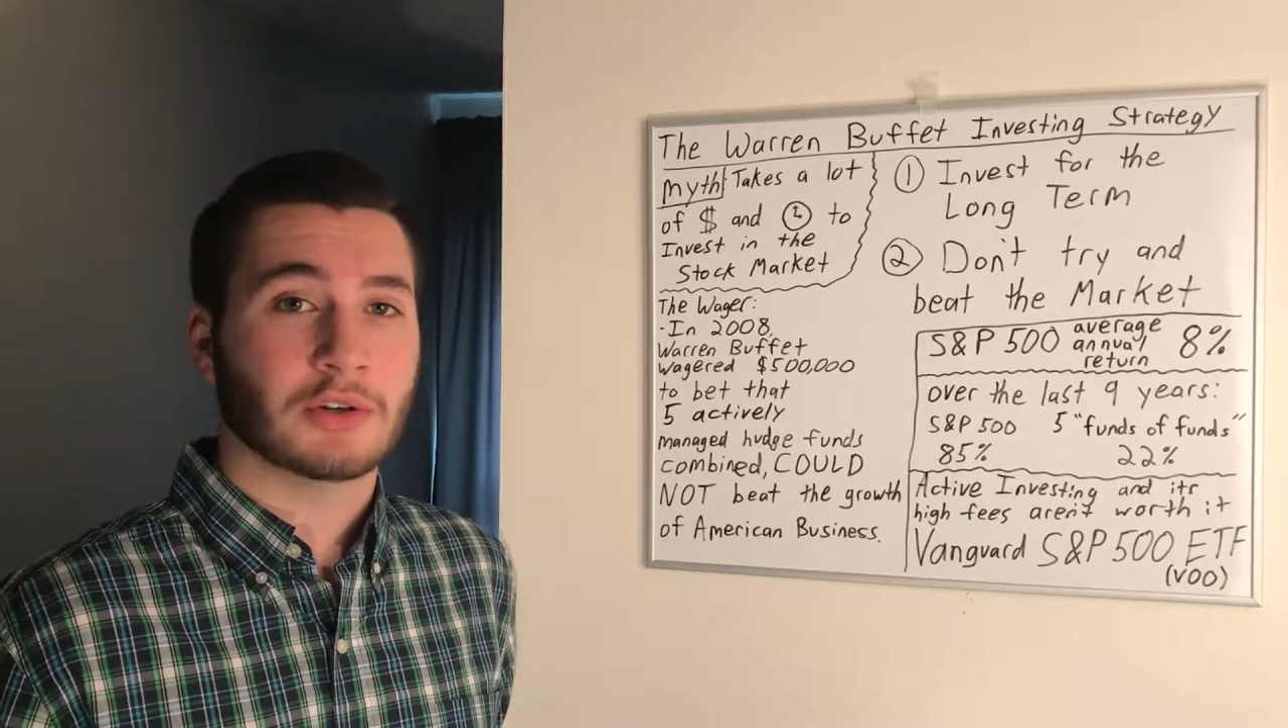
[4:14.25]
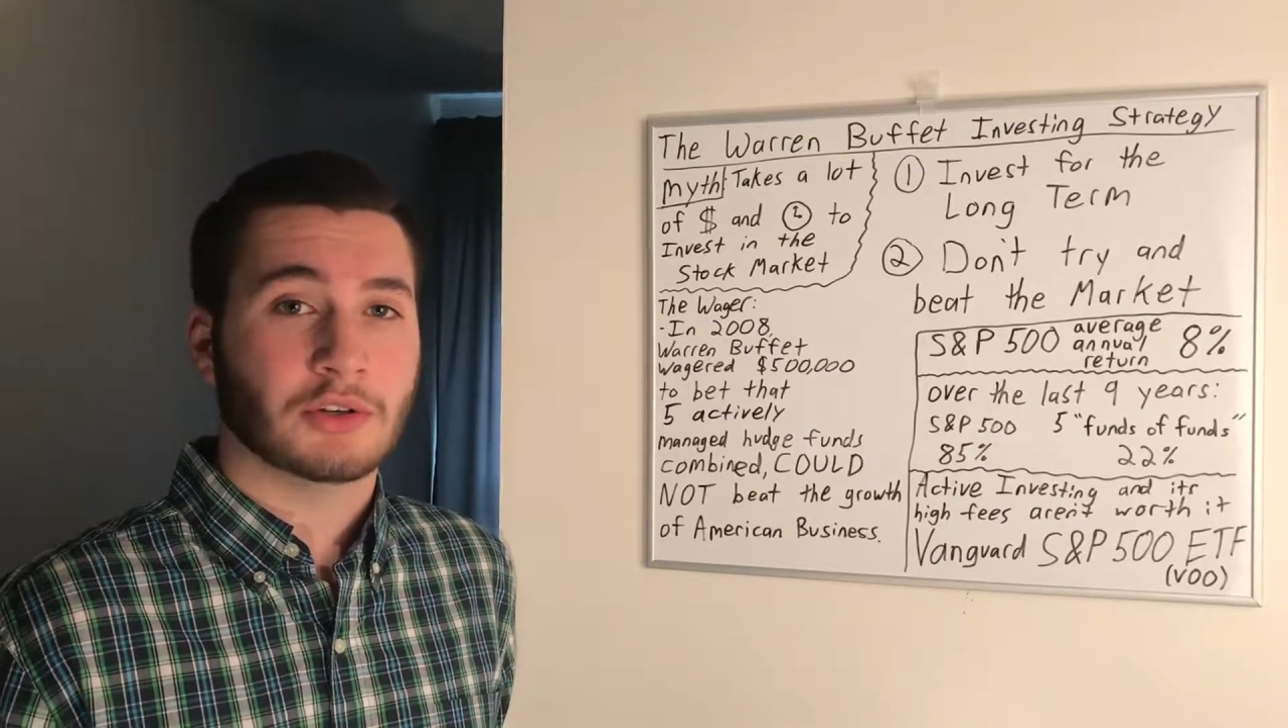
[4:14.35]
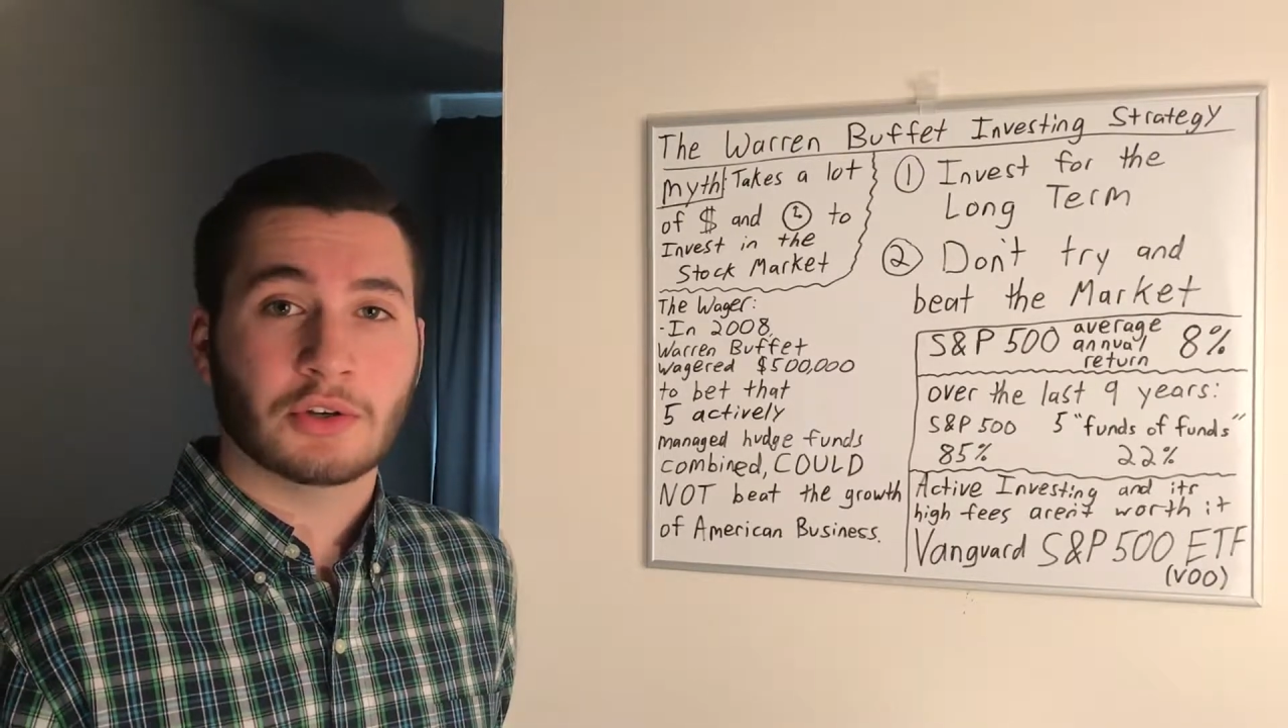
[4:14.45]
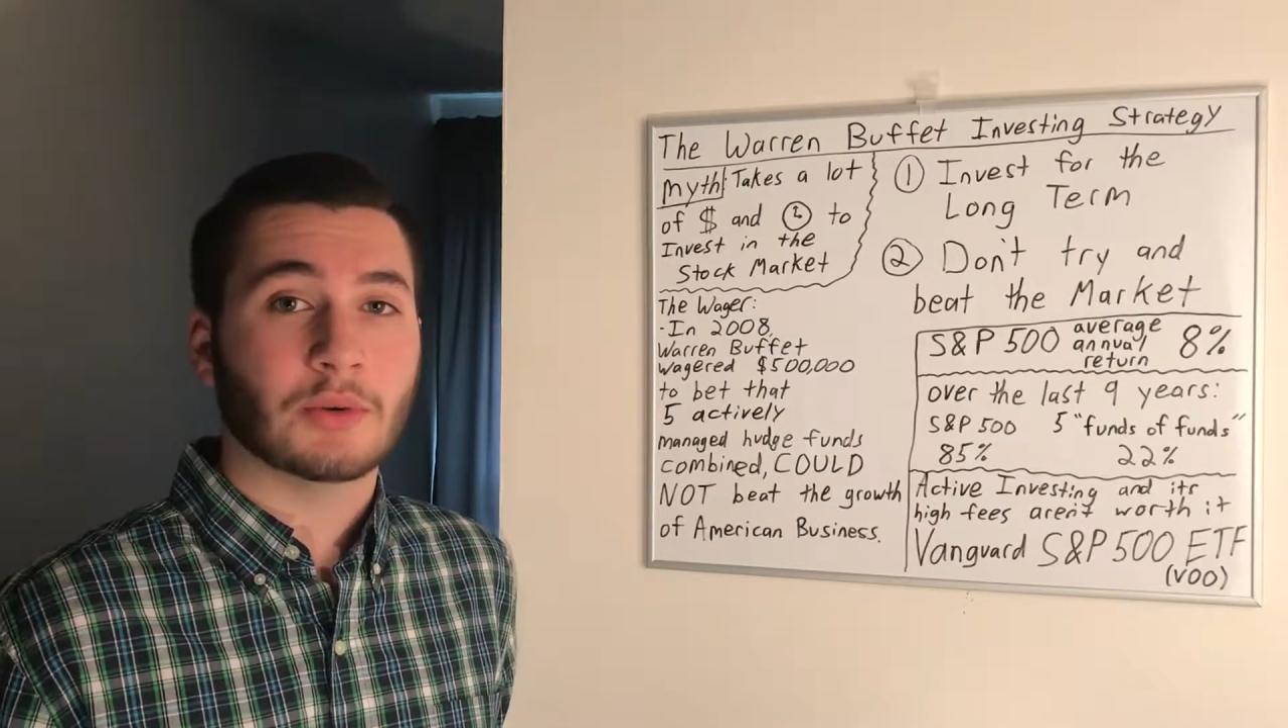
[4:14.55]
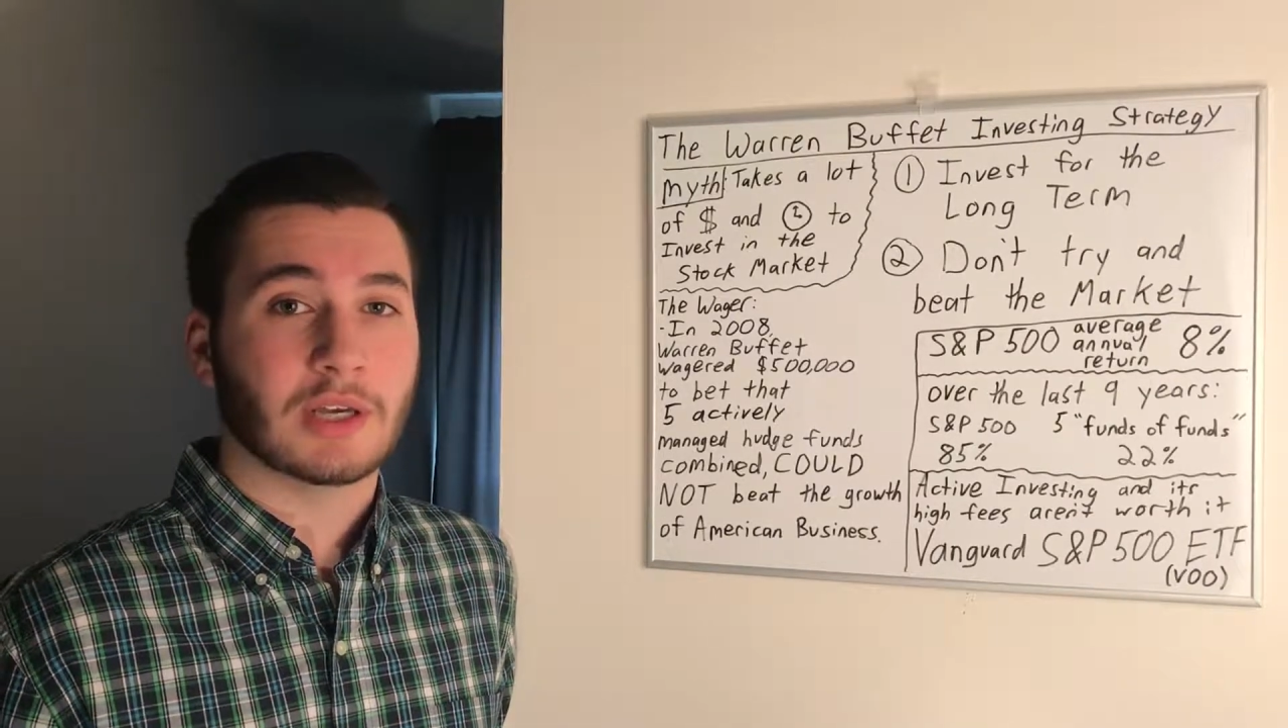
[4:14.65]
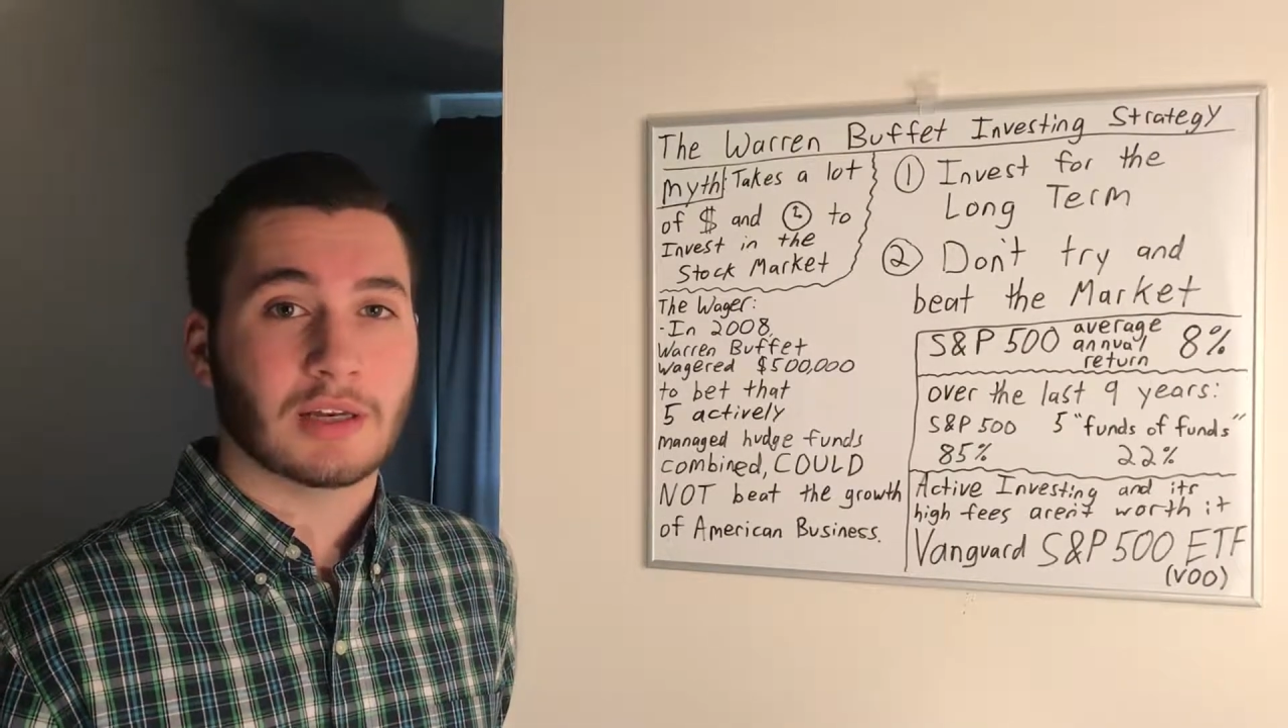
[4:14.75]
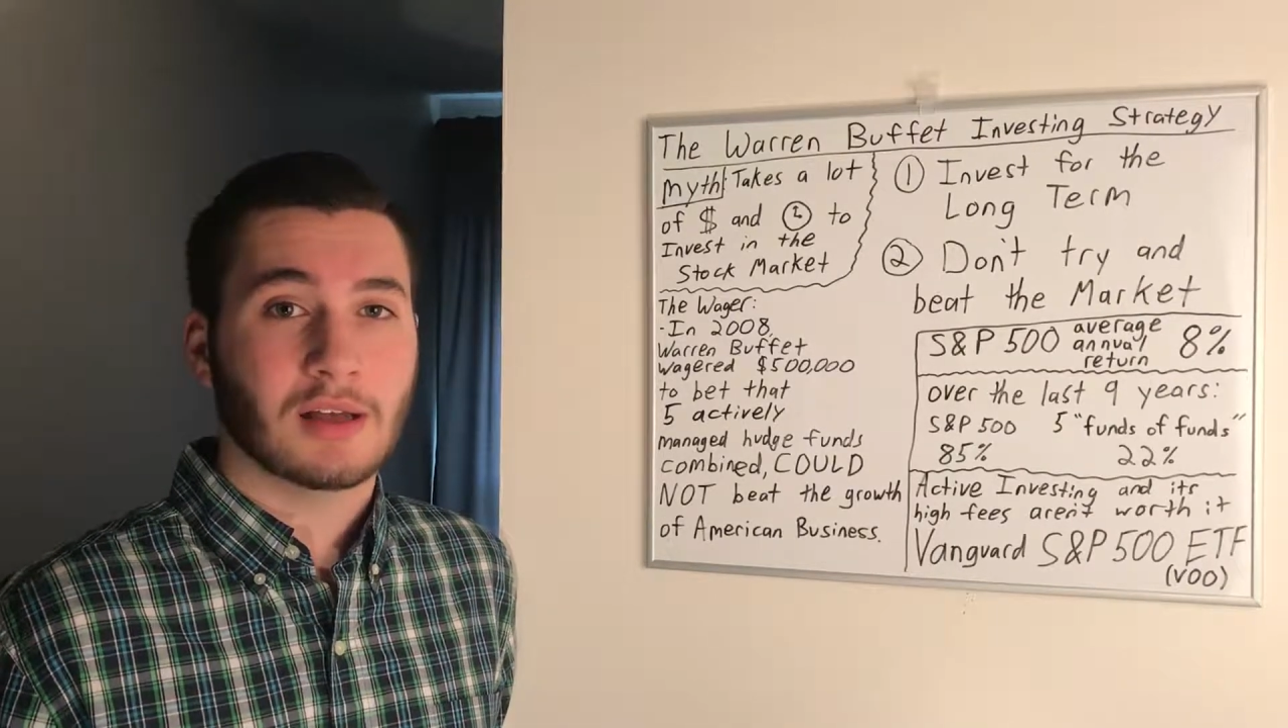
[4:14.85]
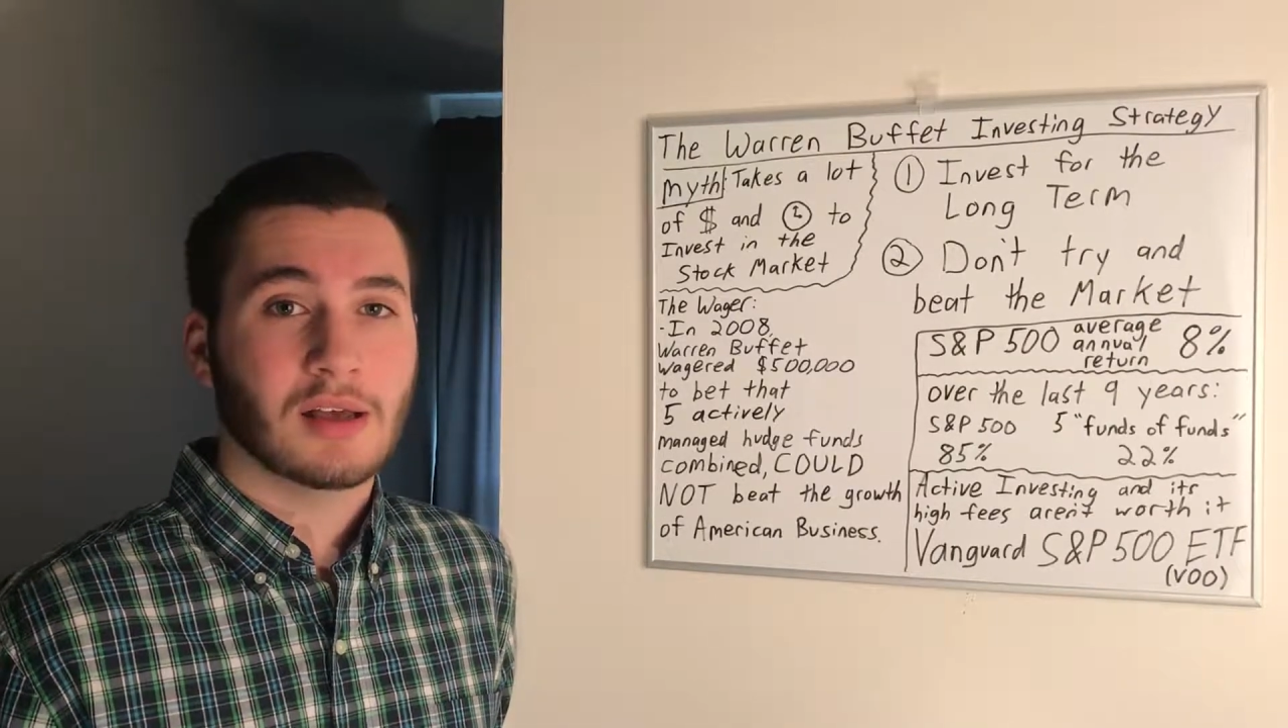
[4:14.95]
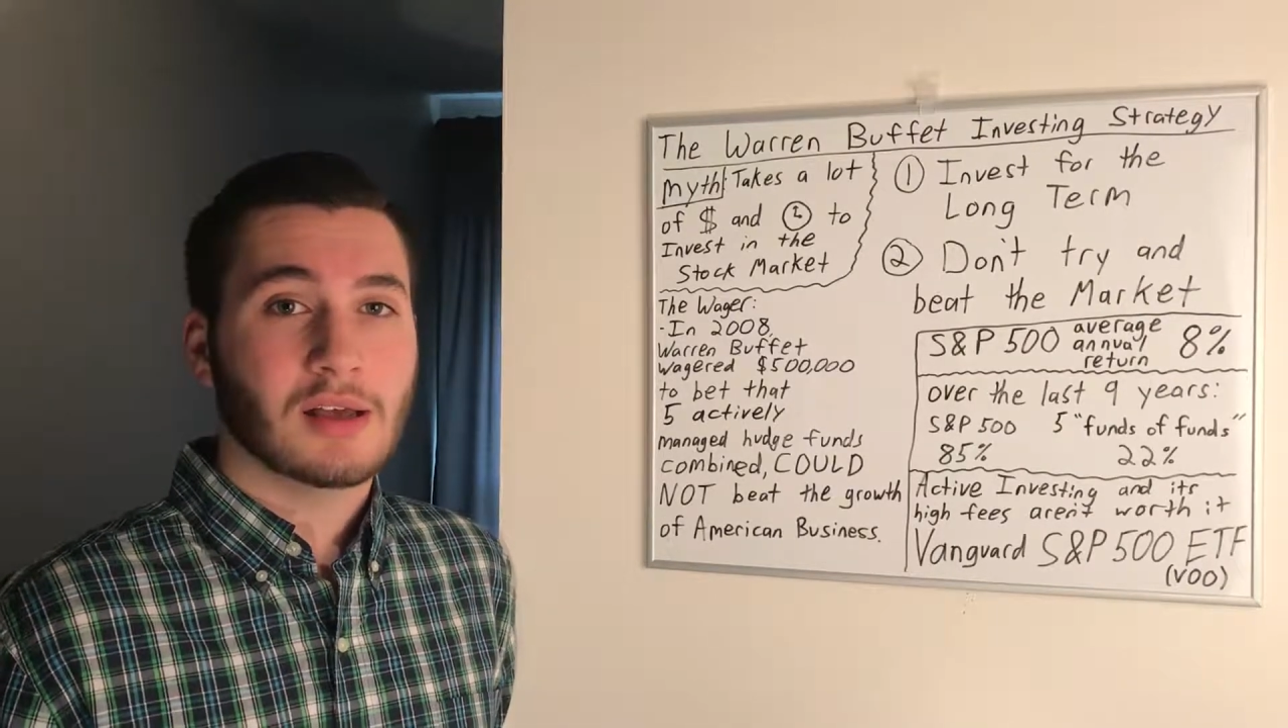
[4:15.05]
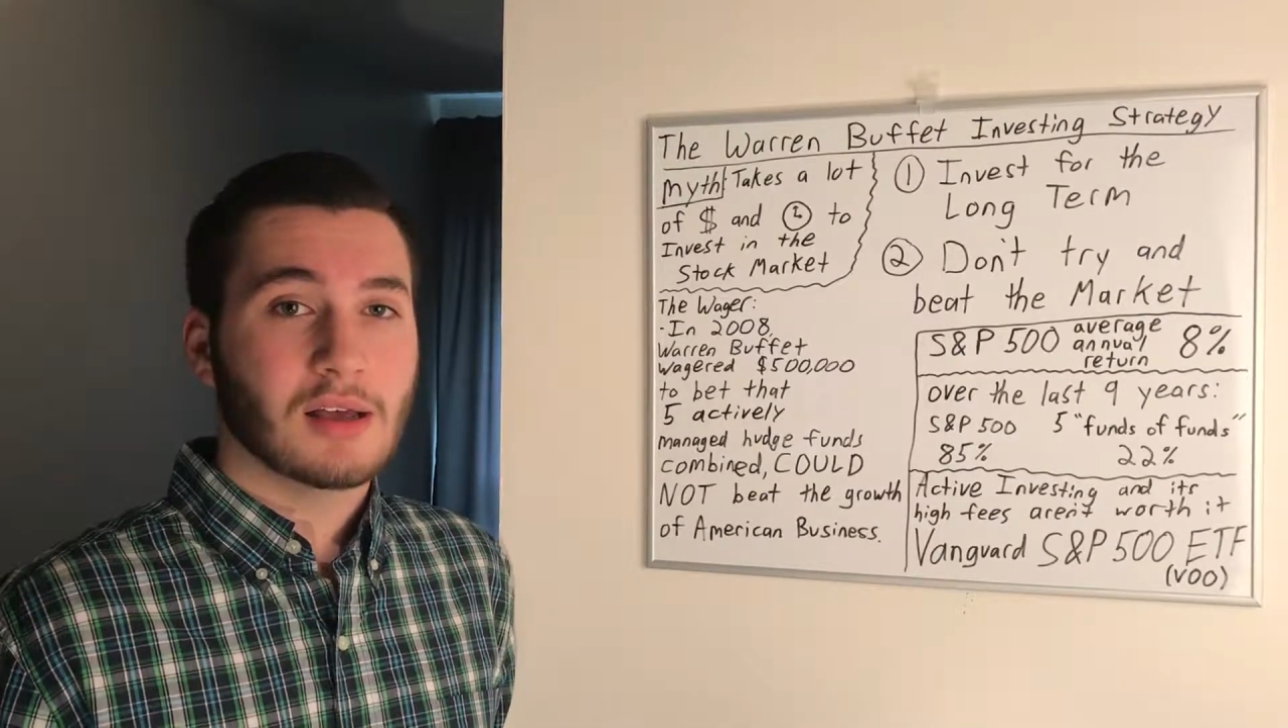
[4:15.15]
what you're
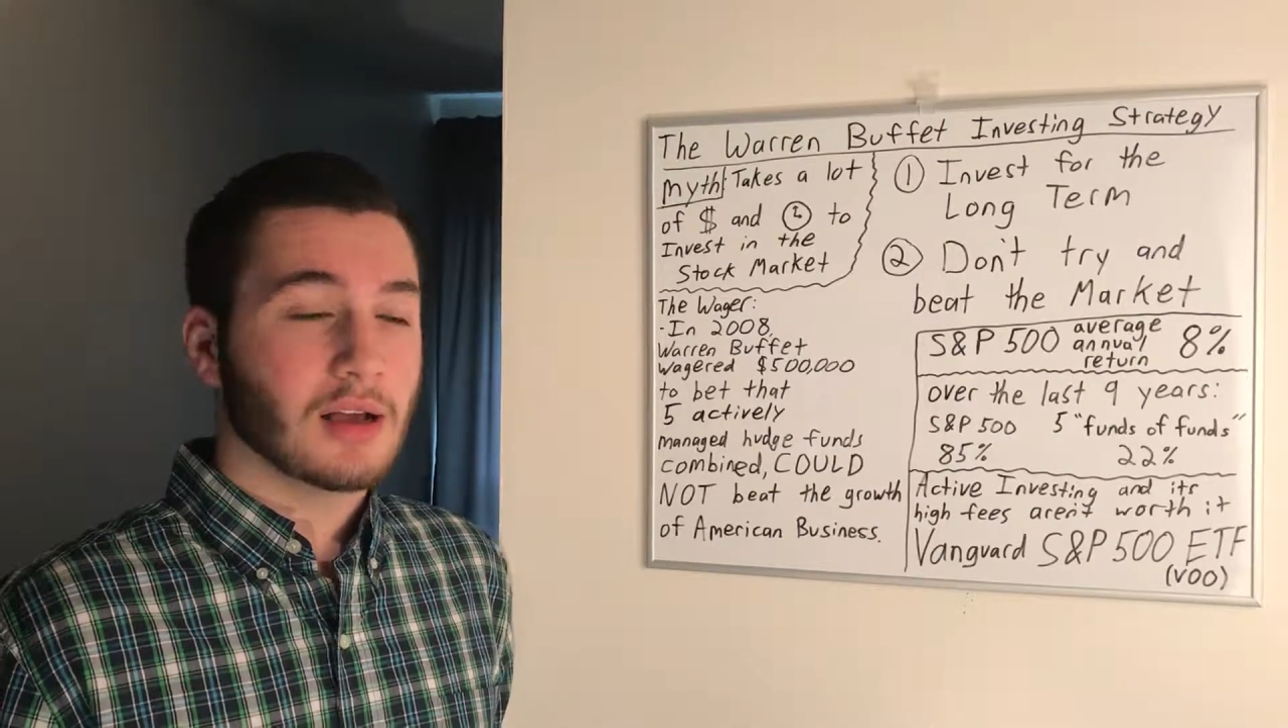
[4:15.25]
doing